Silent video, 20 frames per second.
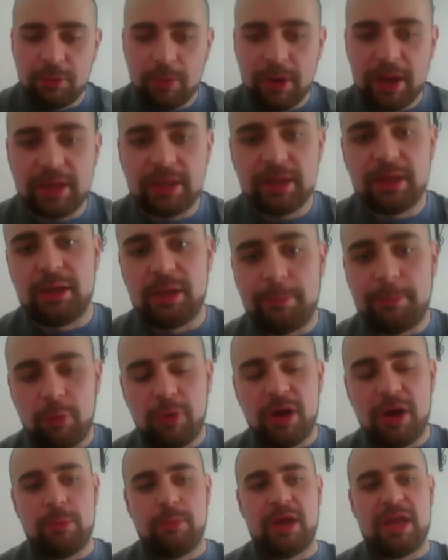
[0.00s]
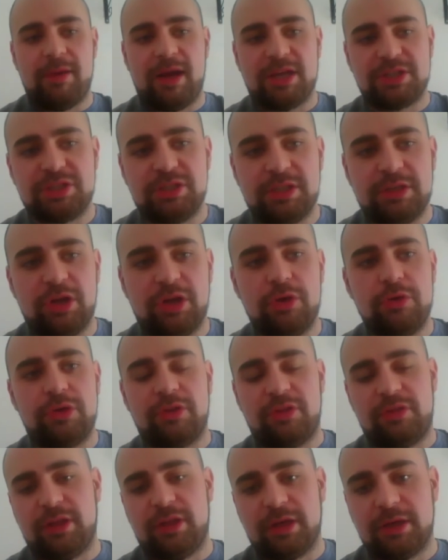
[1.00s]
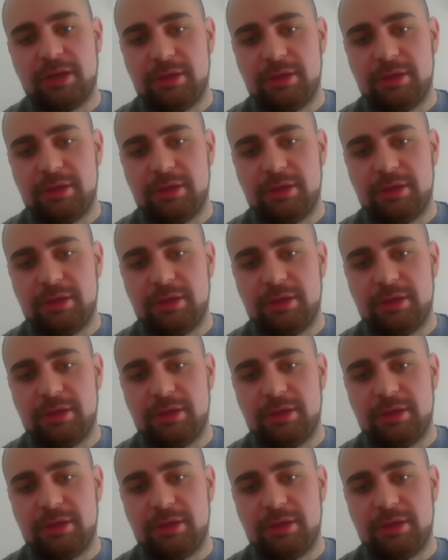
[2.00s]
way, yeah, the point where you actually know you're sick,